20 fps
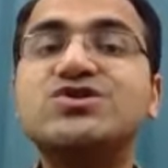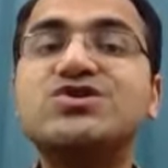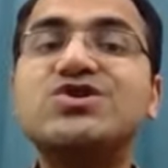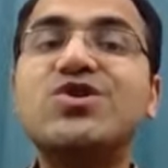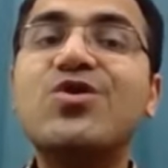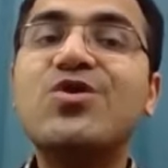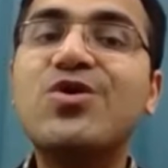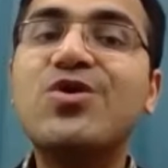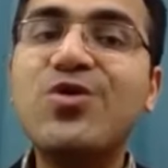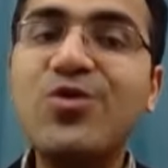
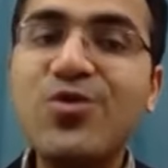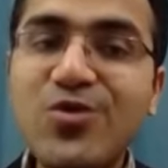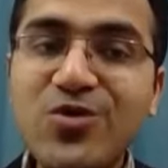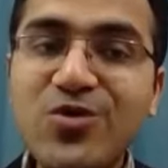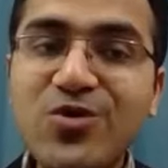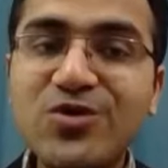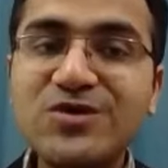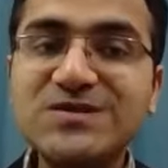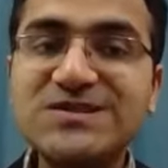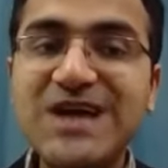so
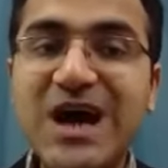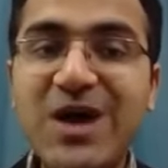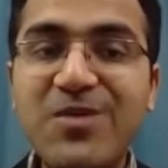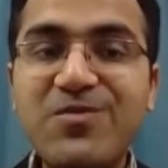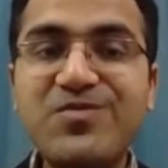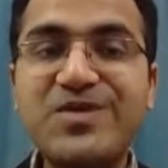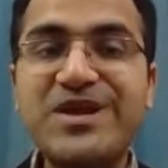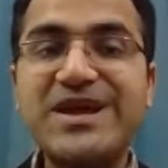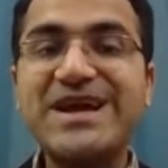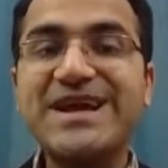glucose
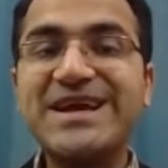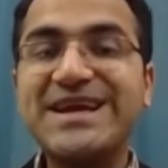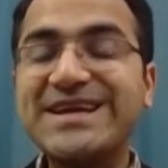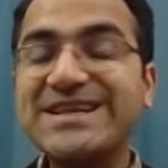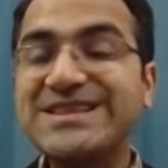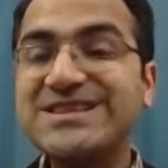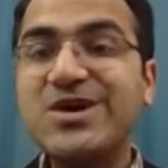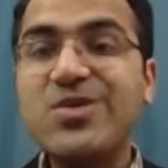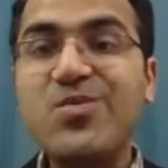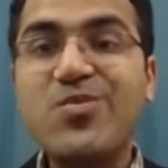uptake
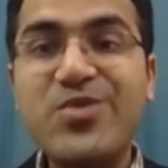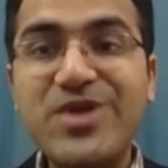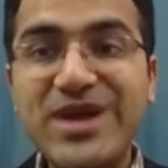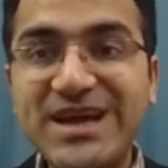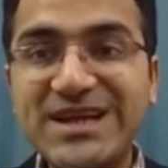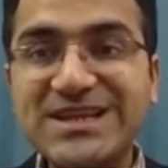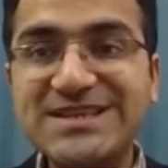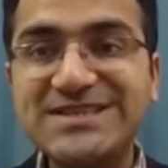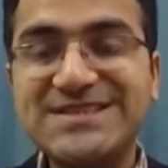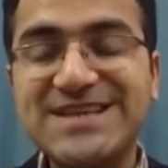in the
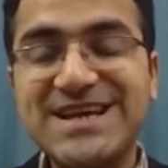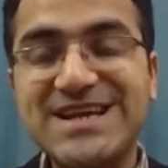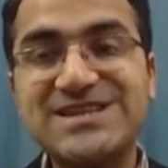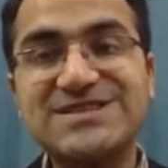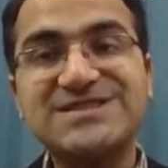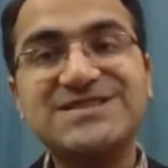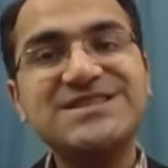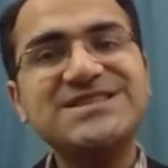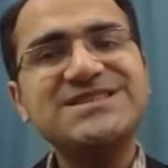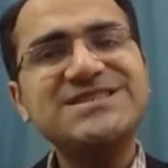brain
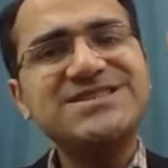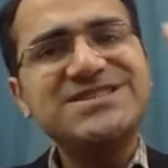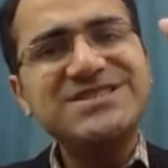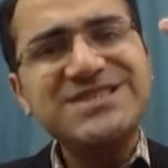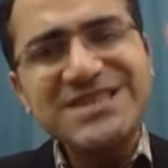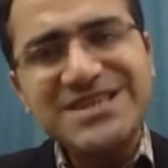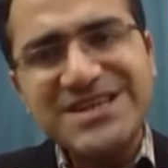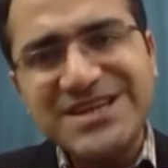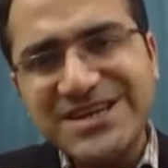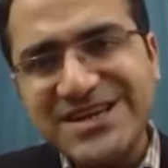cells is
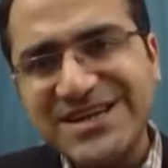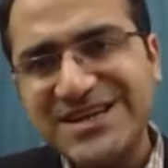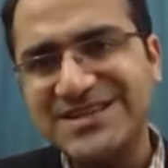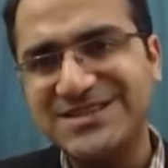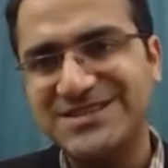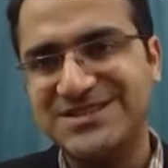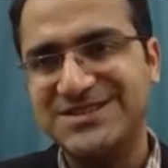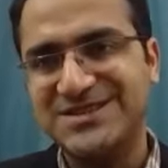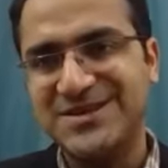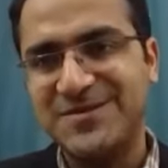
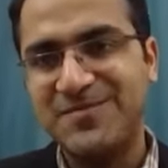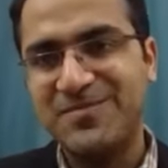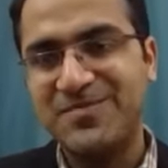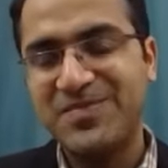decreased